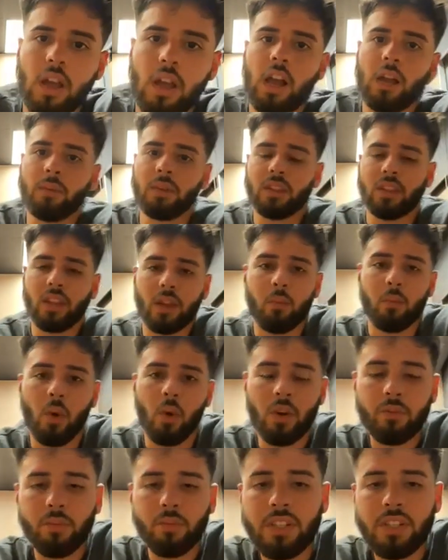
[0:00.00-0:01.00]
like
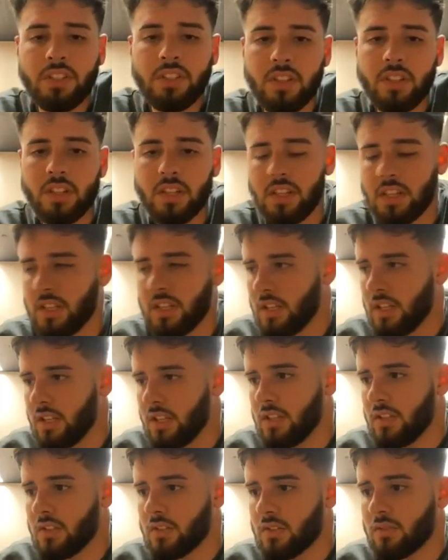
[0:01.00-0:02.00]
one reason
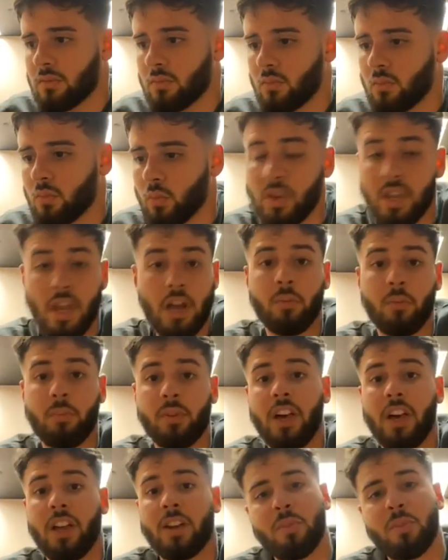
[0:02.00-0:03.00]
is we help a
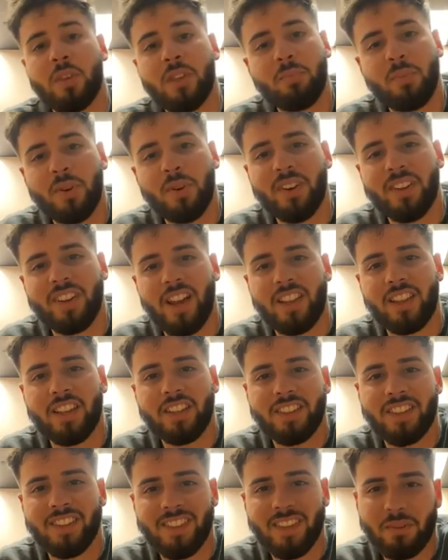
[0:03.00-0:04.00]
lot of people, and I
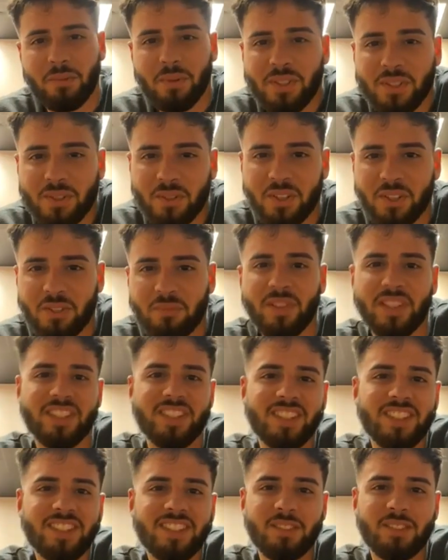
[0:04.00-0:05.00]
like to think we do good
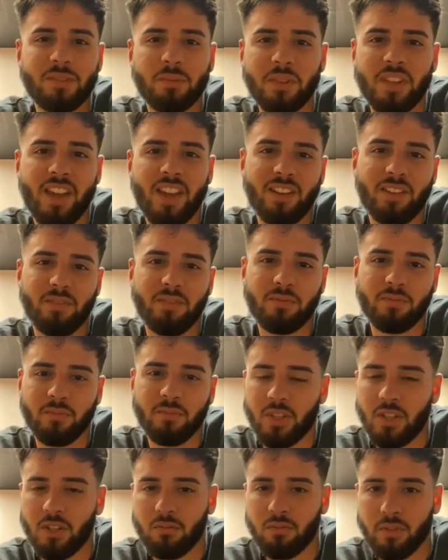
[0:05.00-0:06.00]
business. We have,
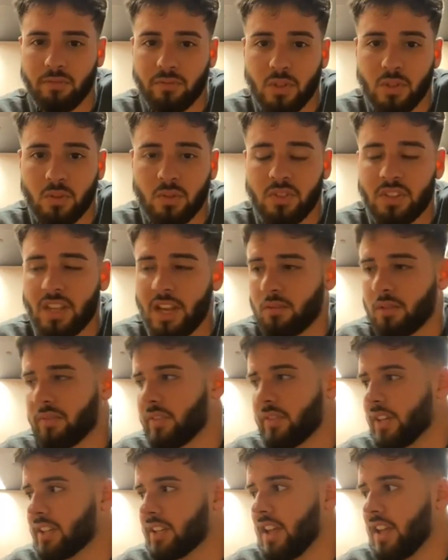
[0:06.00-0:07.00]
reviews that
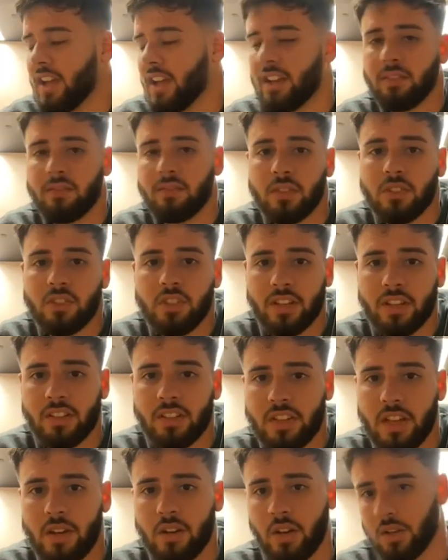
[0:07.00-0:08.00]
reflect that. Check
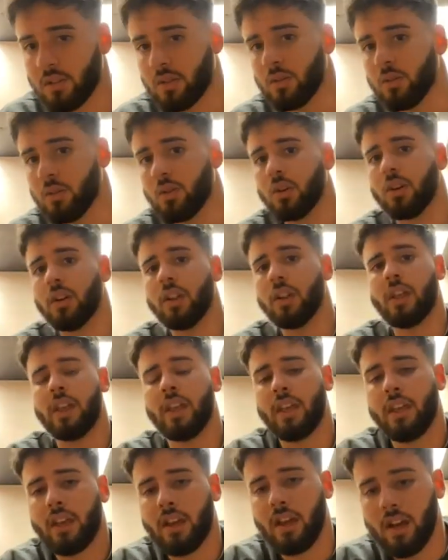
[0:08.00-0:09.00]
us out on Google.
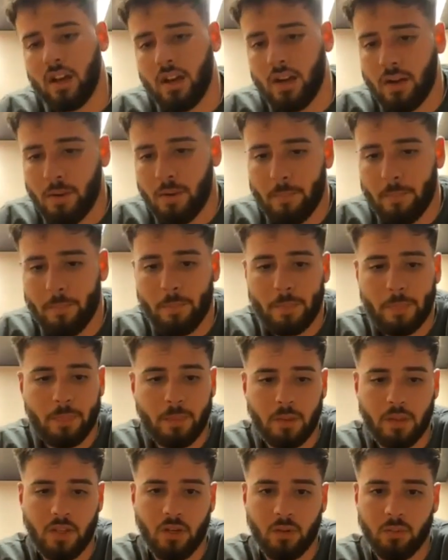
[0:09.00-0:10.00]

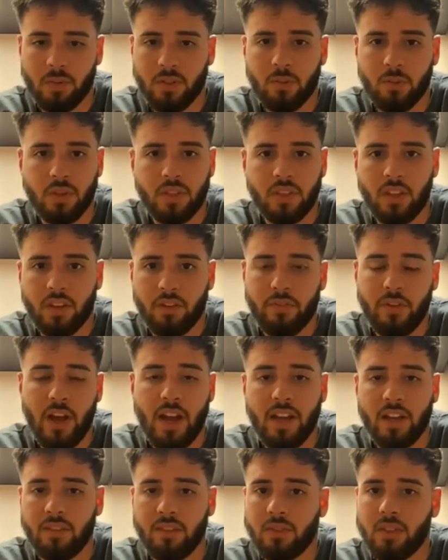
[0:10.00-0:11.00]
Between like
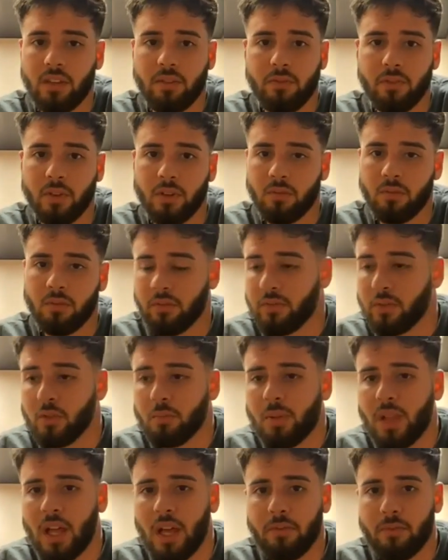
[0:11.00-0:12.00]
5 different review
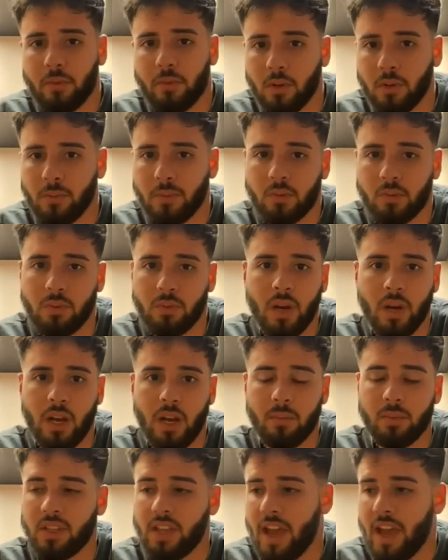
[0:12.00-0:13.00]
platforms, we
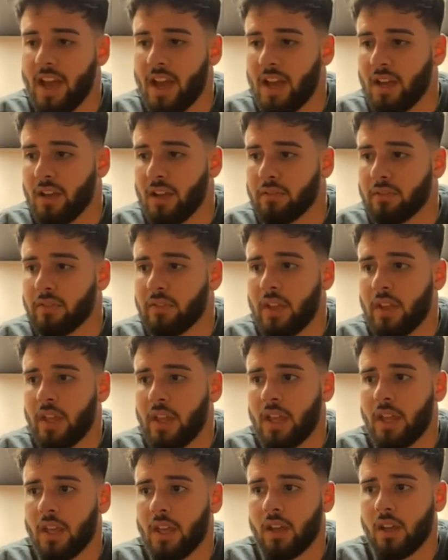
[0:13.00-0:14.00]
probably have
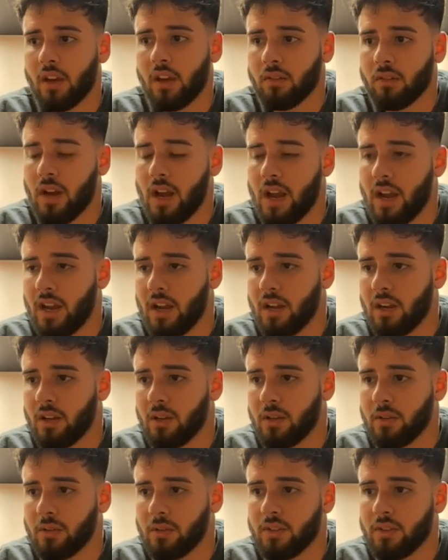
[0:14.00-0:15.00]

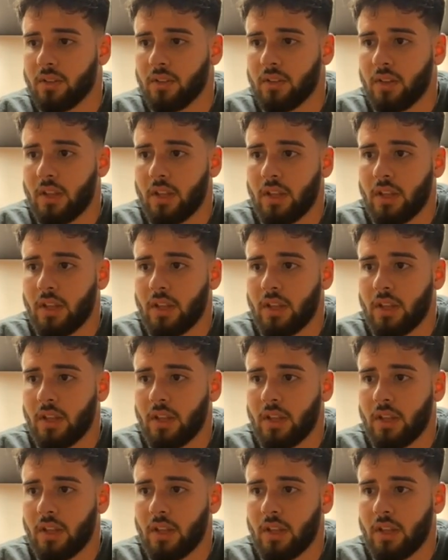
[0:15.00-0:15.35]
around,